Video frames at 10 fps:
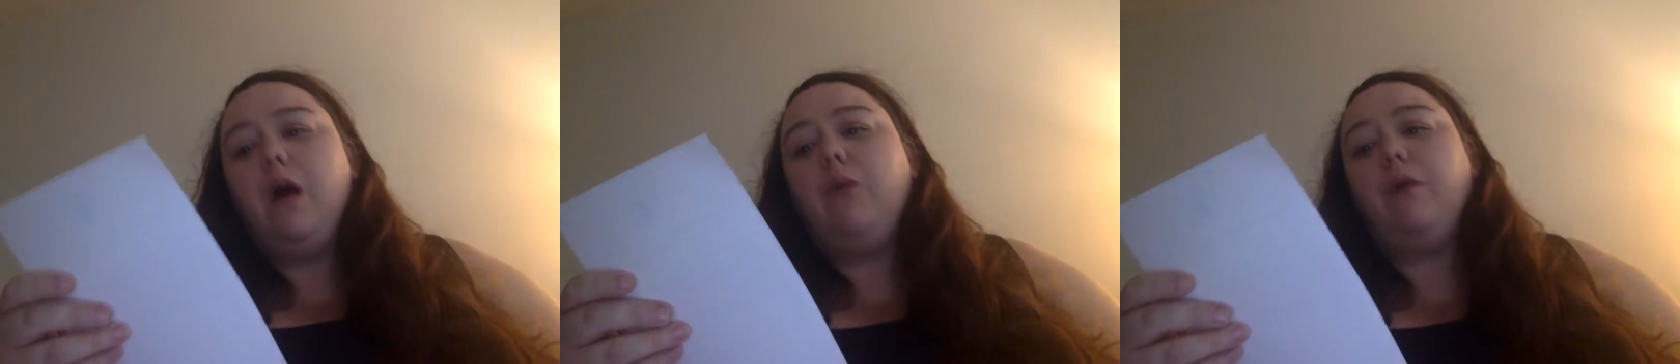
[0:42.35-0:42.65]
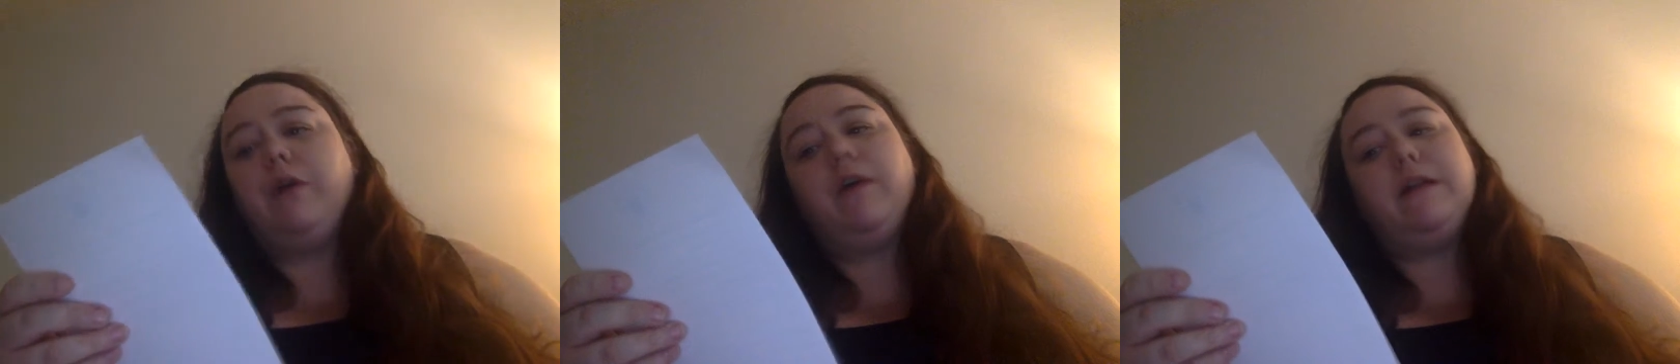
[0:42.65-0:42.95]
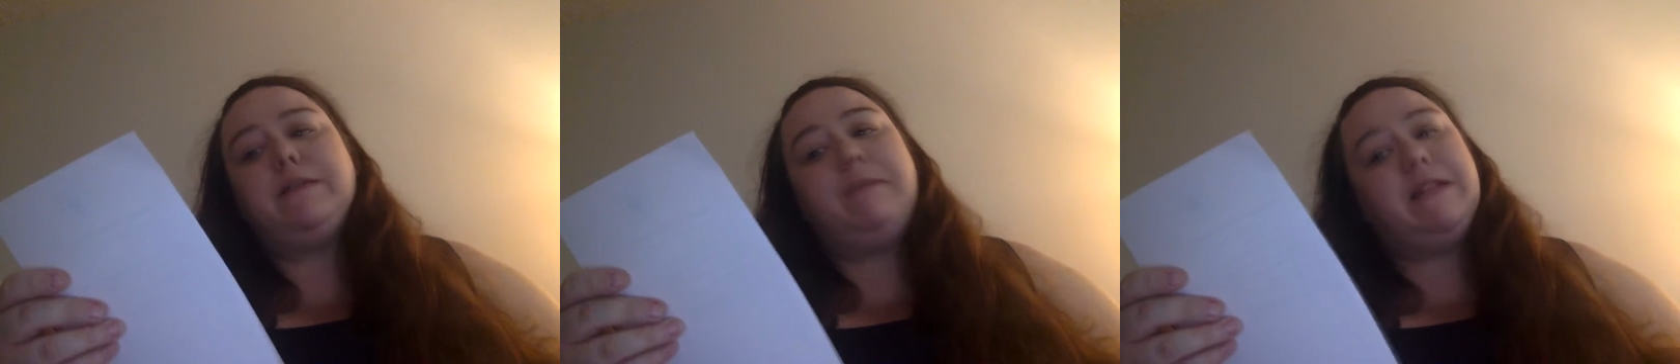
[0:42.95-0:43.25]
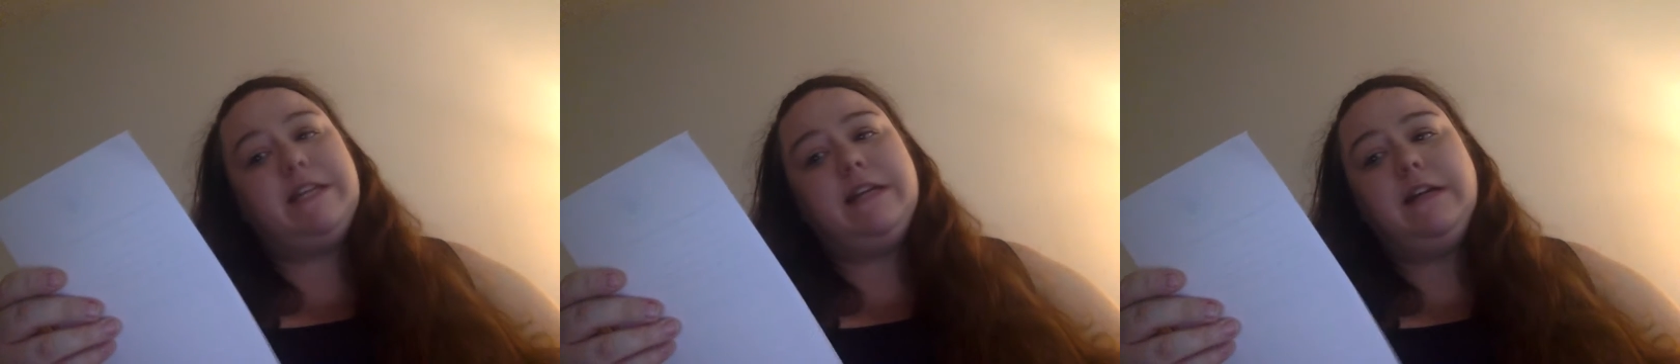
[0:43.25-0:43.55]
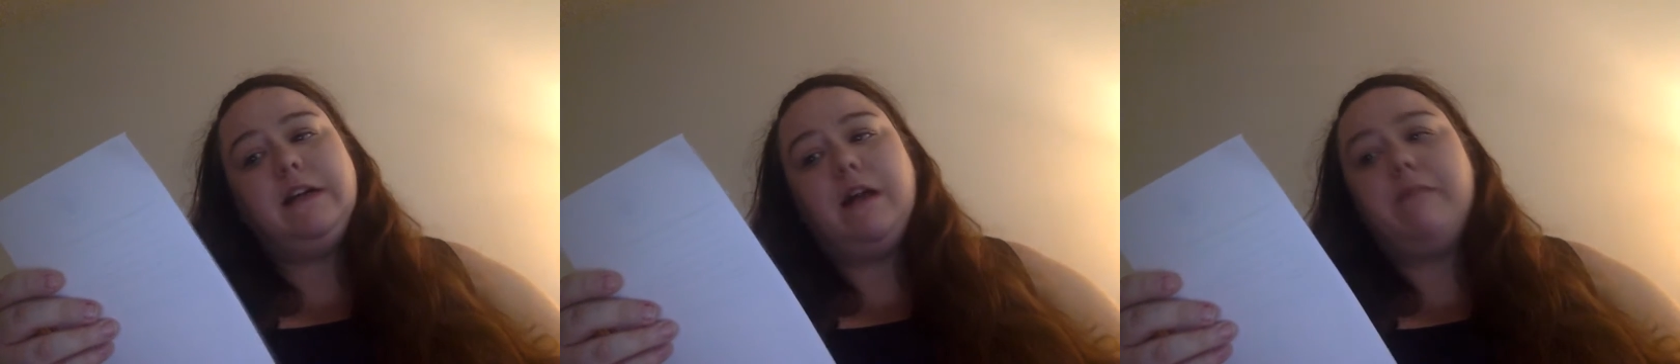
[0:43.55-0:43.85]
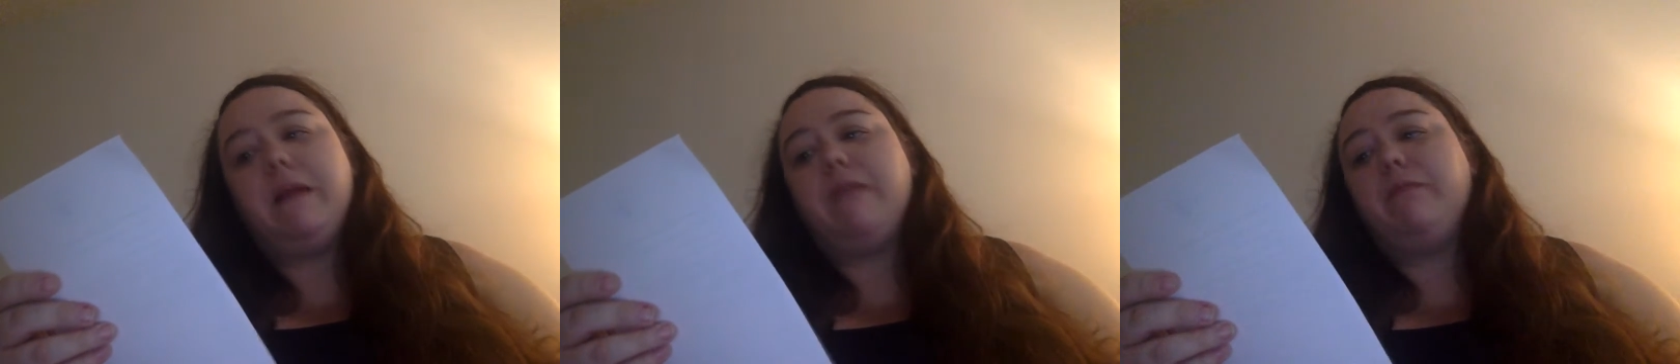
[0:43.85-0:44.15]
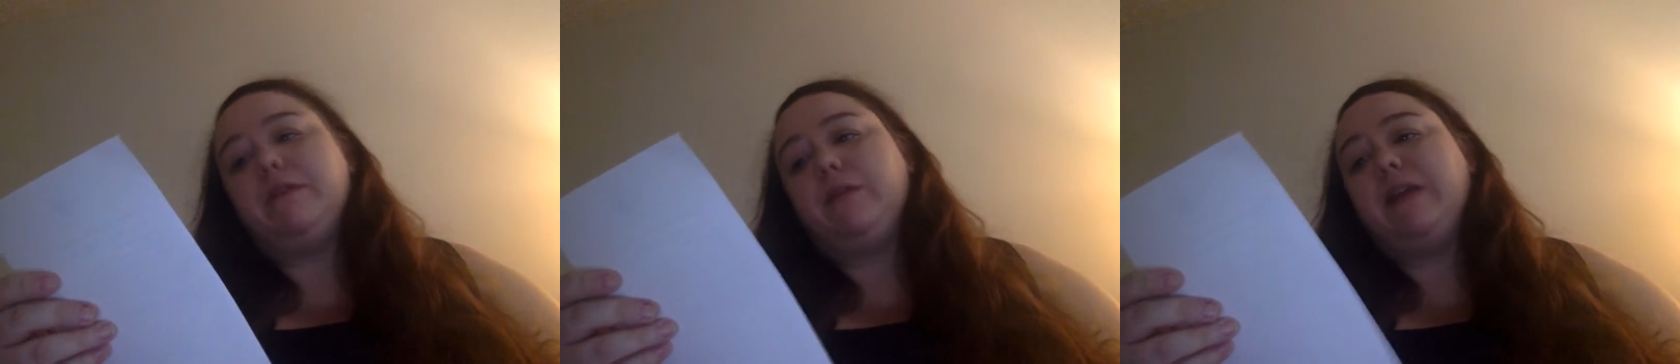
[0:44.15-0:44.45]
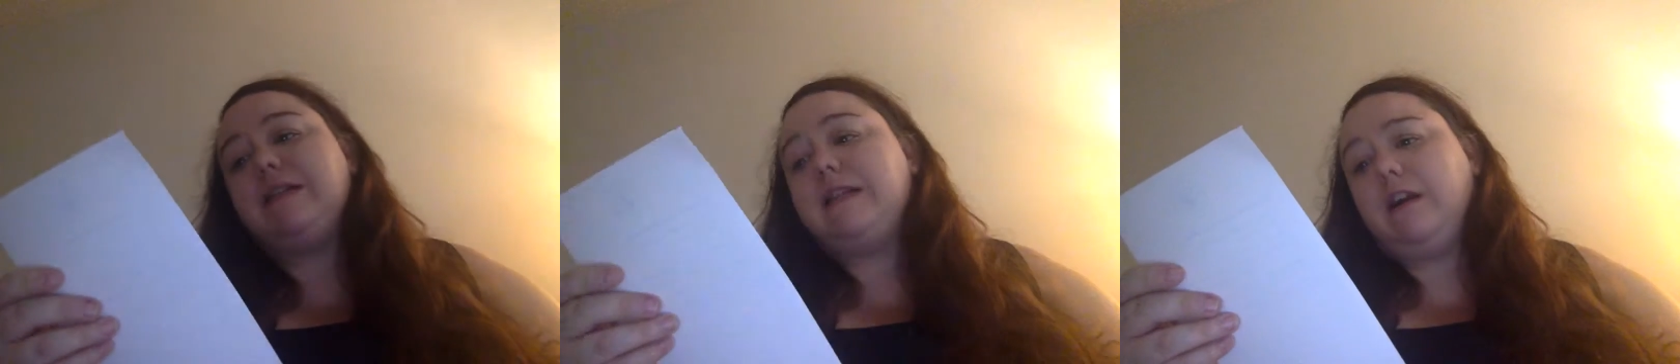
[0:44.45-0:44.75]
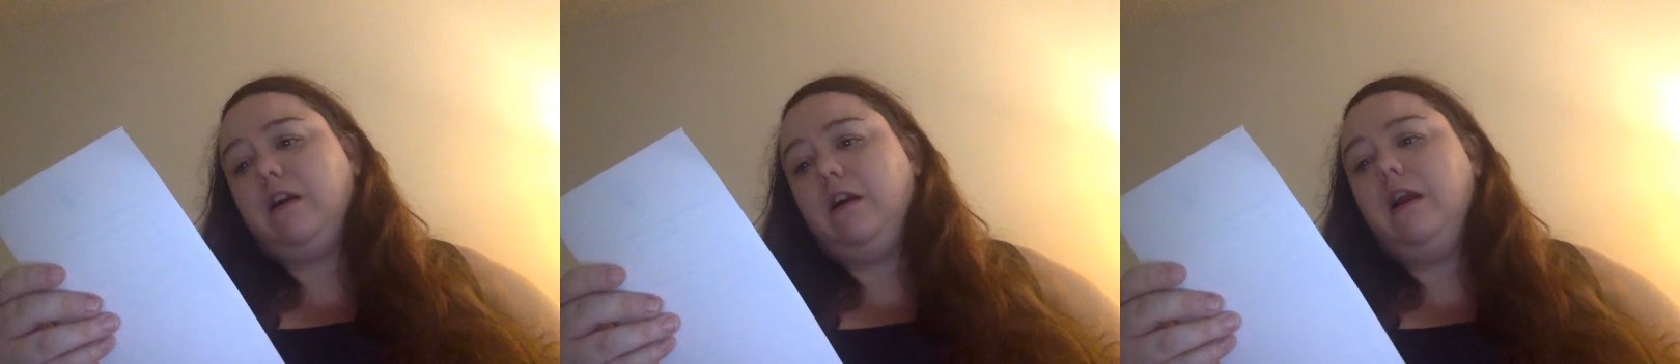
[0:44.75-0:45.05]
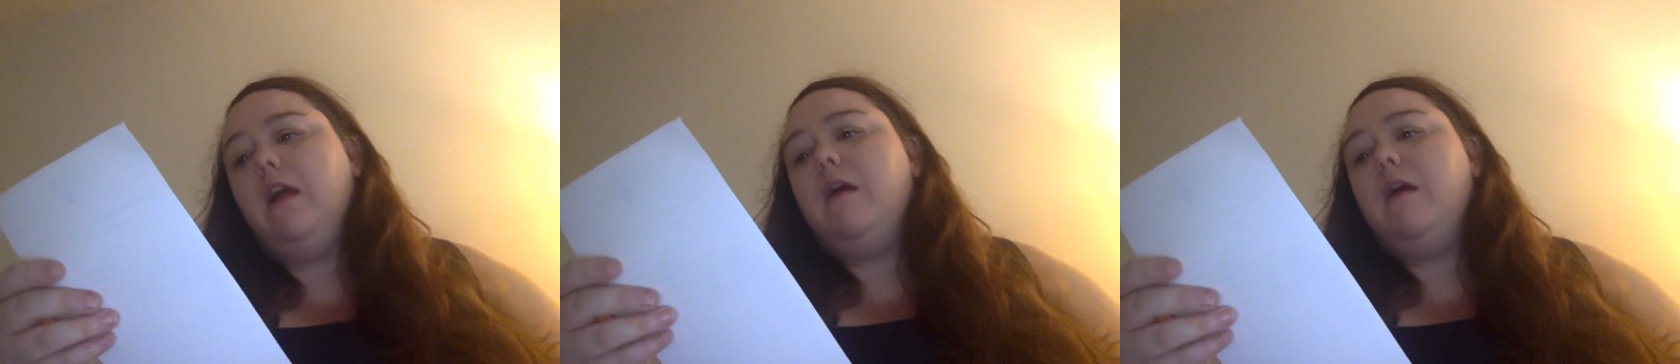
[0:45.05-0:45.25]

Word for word: a Warcross button, a Banned Books Week sticker,